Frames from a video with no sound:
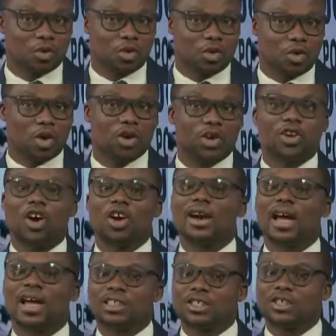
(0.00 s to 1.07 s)
on young
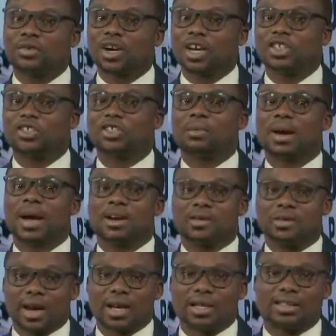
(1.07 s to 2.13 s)
Nigerians to
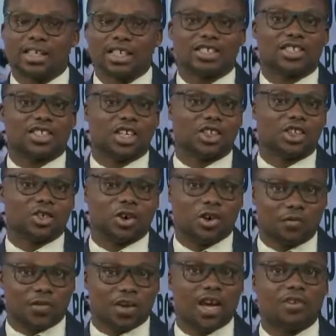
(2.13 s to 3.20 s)
migrate in search
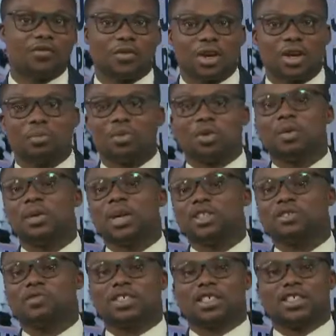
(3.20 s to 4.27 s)
of gainful employment
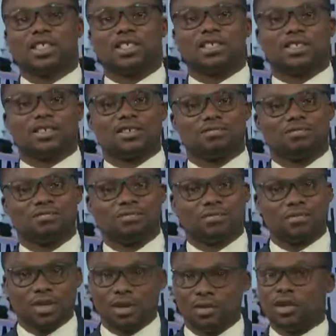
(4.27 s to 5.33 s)
overseas,
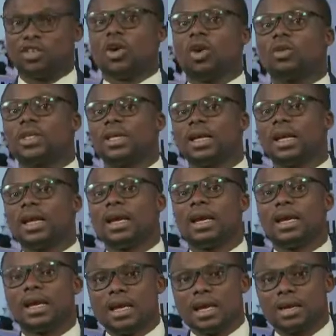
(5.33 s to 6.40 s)
resulting in an
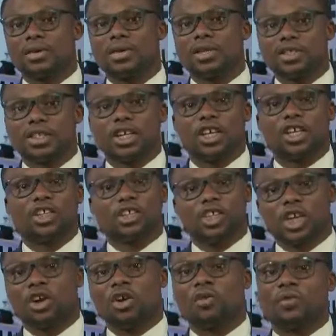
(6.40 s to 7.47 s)
increase in the
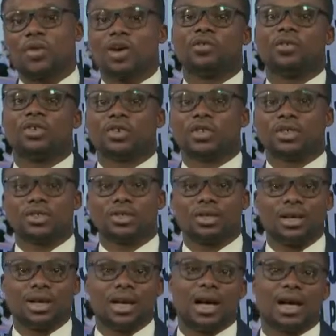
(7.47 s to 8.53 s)
share of refugees
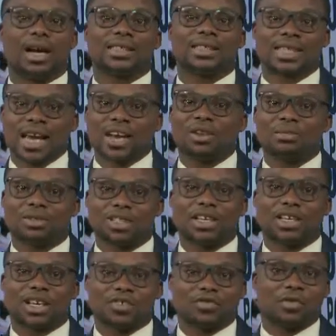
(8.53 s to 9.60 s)
and asylum
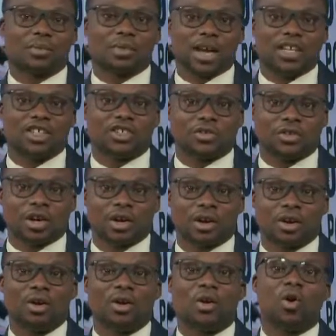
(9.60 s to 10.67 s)
seekers from Nigeria
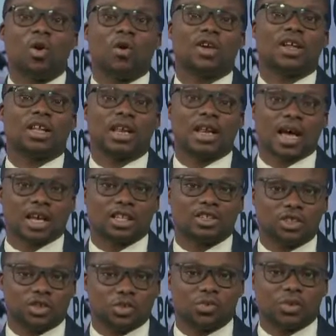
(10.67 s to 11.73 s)
over the
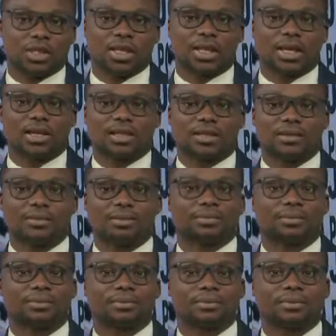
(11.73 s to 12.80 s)
last number of international